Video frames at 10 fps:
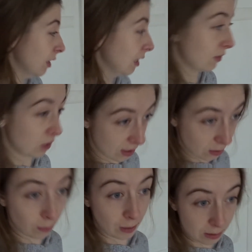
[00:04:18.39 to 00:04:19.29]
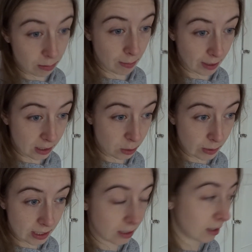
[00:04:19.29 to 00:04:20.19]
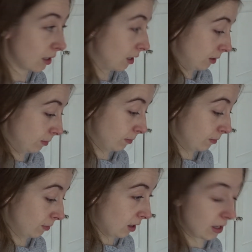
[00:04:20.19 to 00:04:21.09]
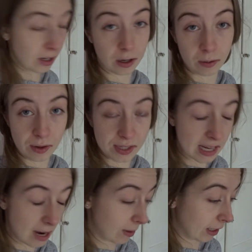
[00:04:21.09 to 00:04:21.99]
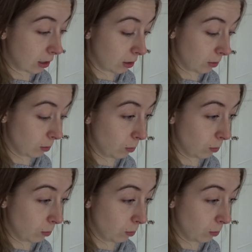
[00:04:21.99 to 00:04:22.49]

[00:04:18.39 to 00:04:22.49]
If she hasn't got back to me by next week, I don't know. I'll see how I go